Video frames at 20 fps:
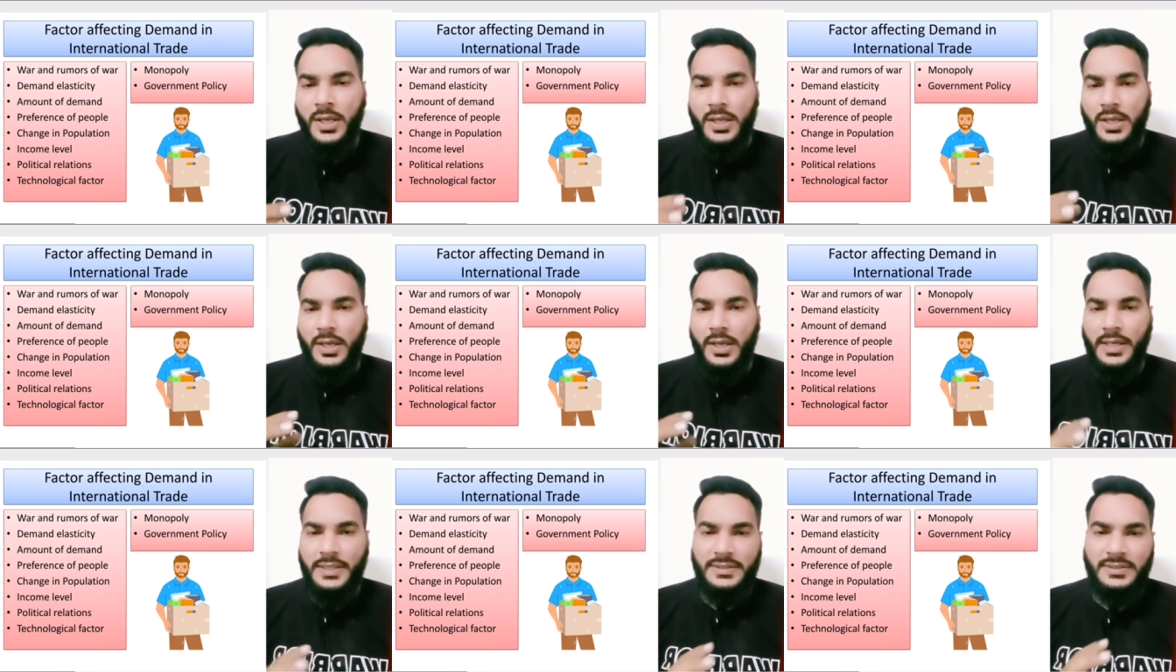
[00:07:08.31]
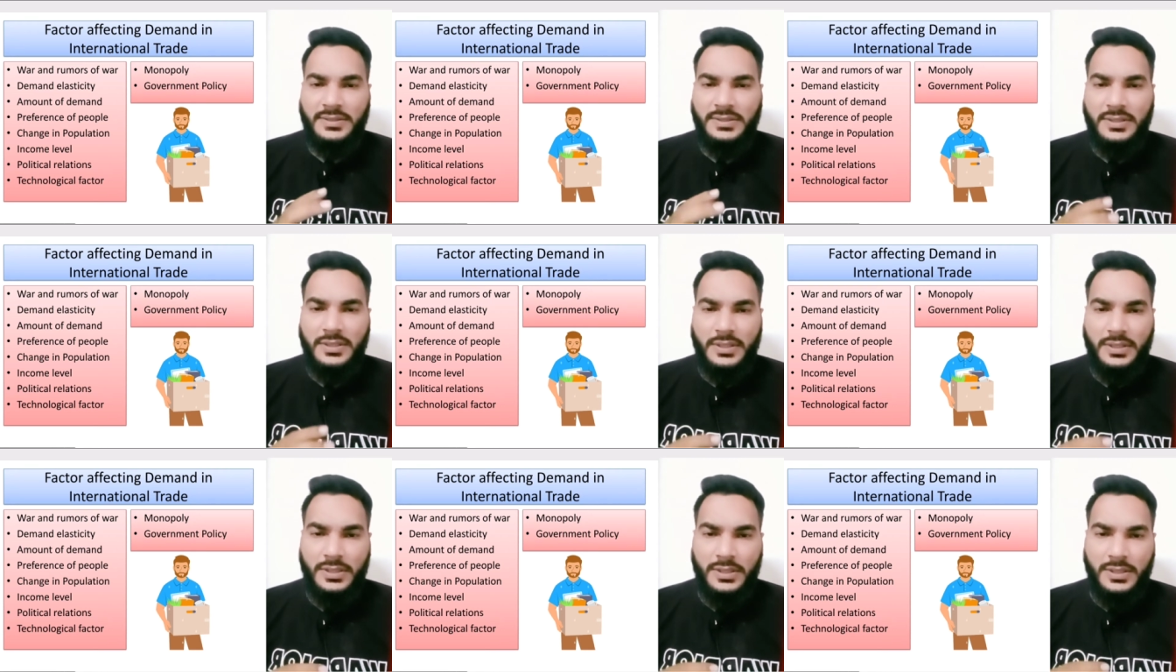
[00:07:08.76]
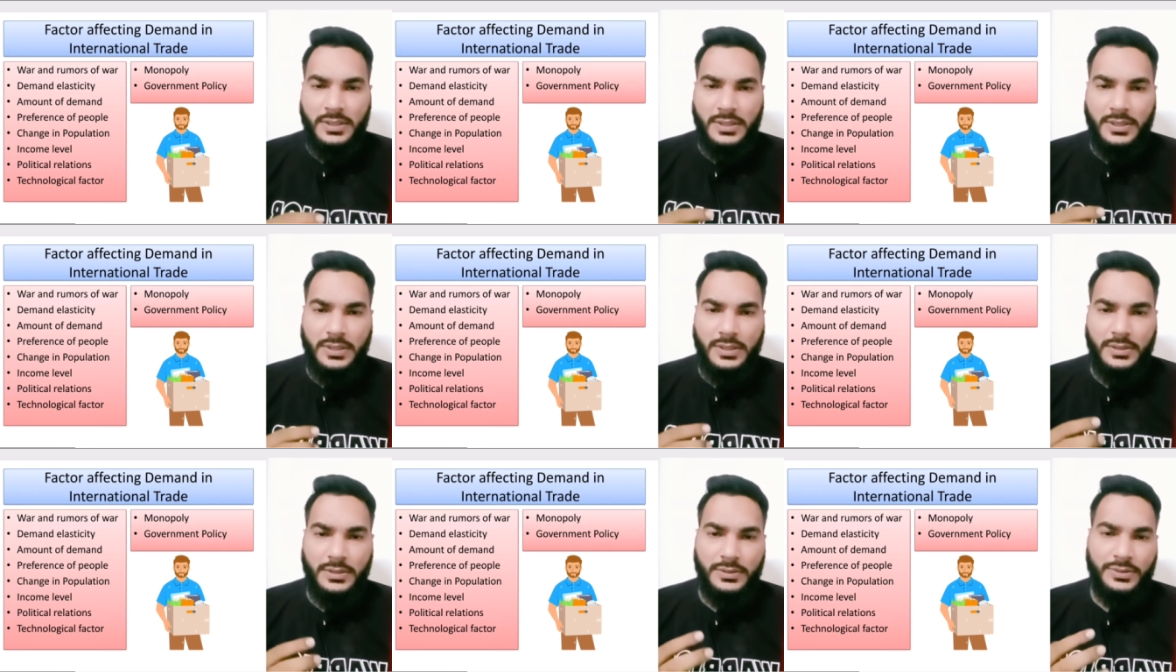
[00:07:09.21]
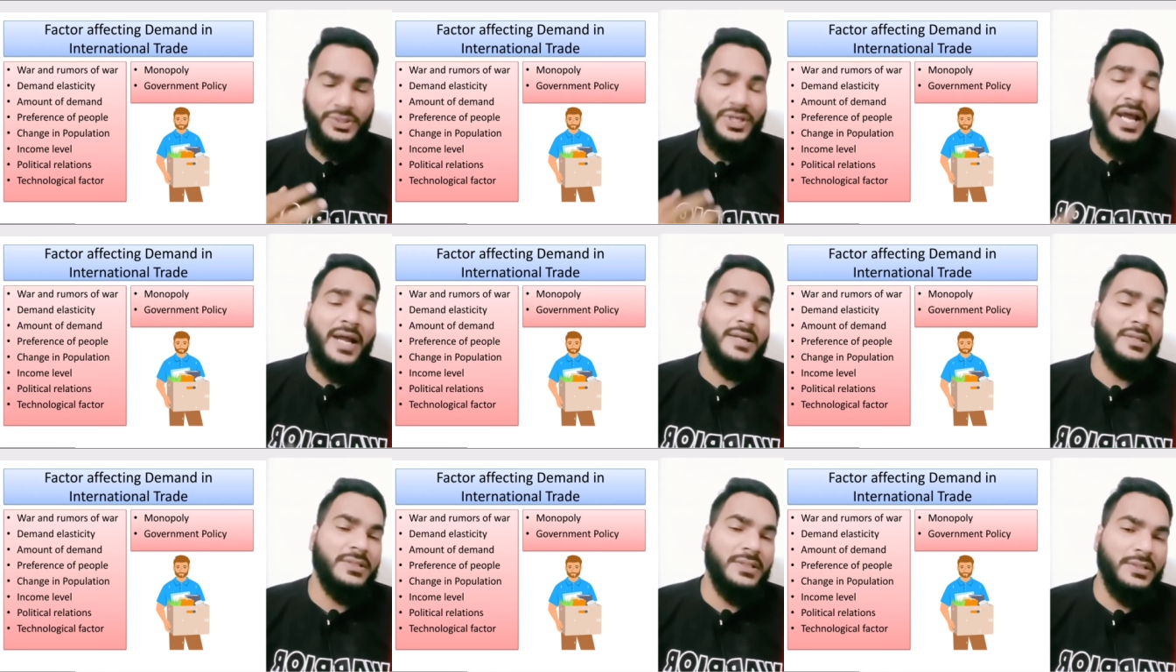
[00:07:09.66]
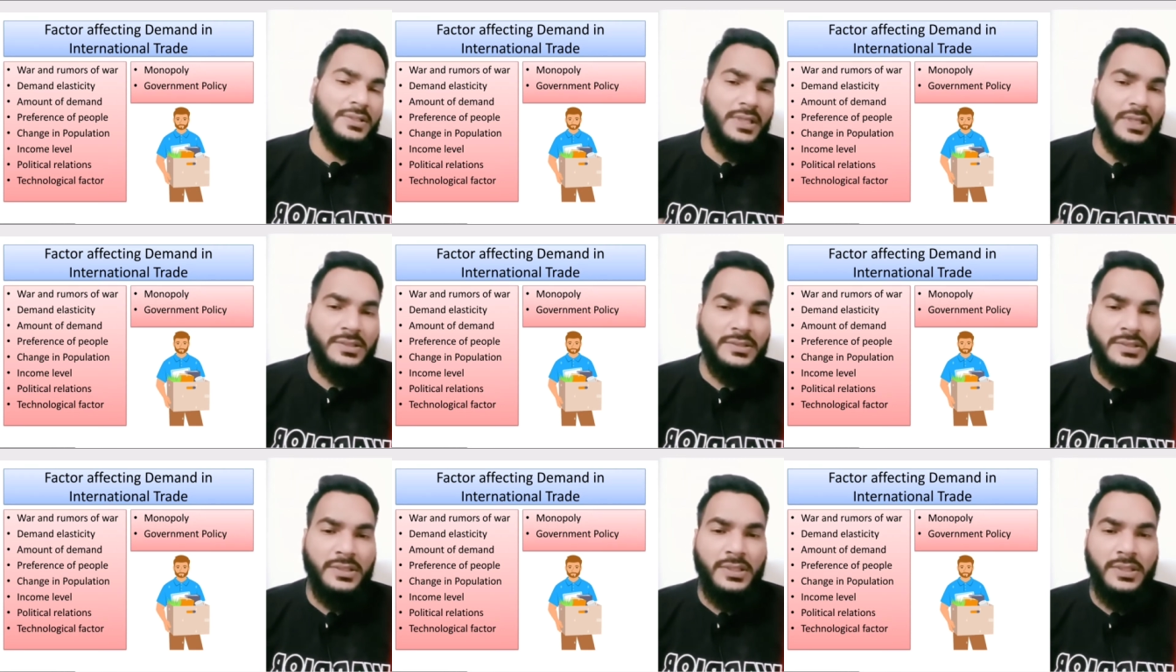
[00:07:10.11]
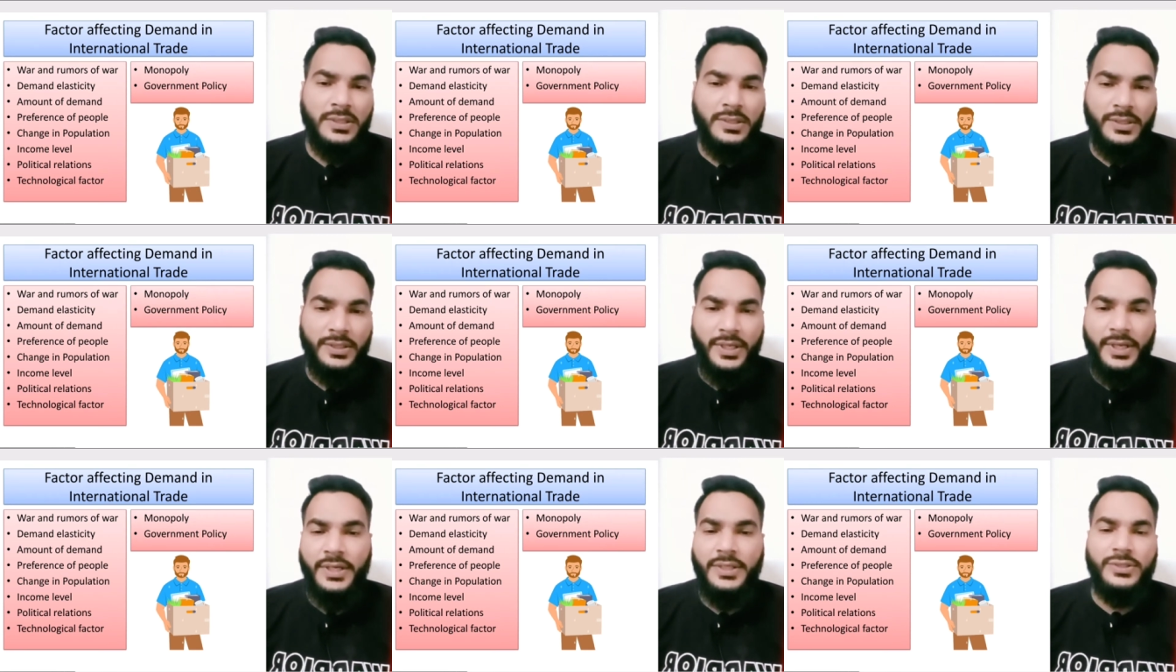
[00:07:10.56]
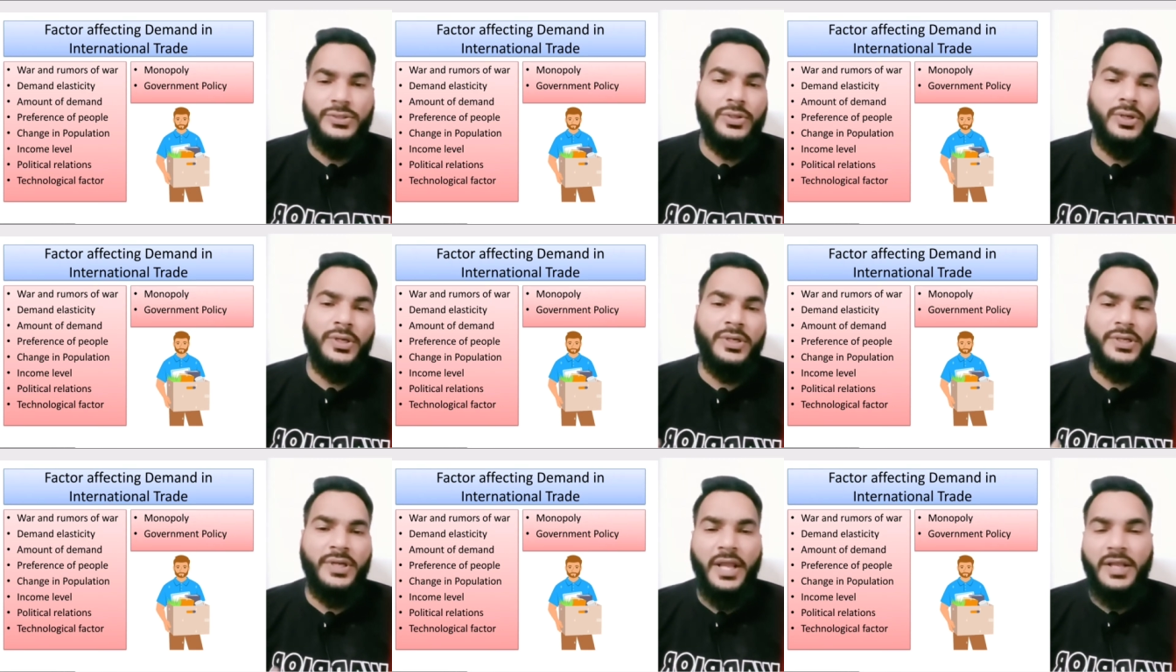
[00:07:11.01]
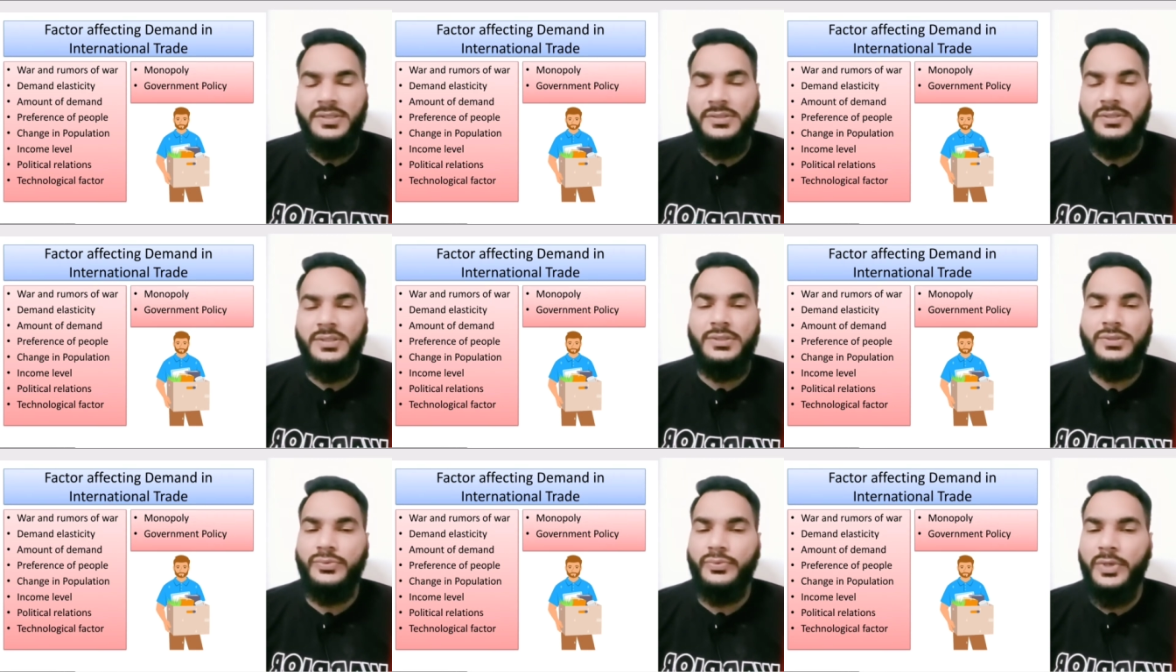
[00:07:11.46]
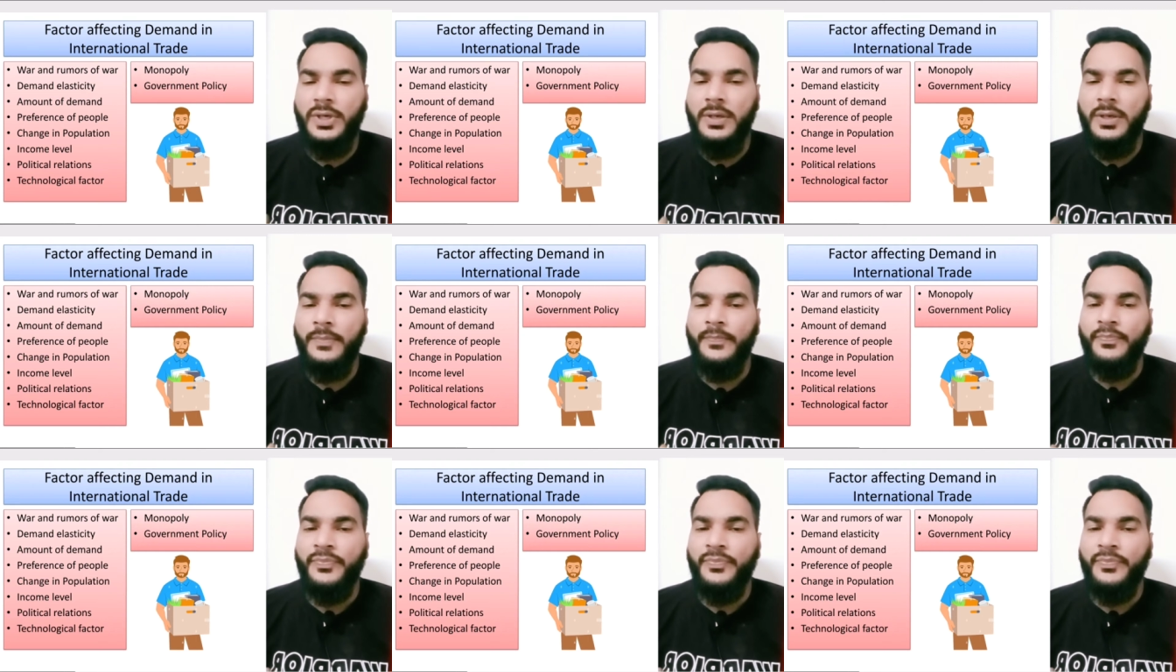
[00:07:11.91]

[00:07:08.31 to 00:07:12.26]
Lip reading: as the charges, as the rates or taxes will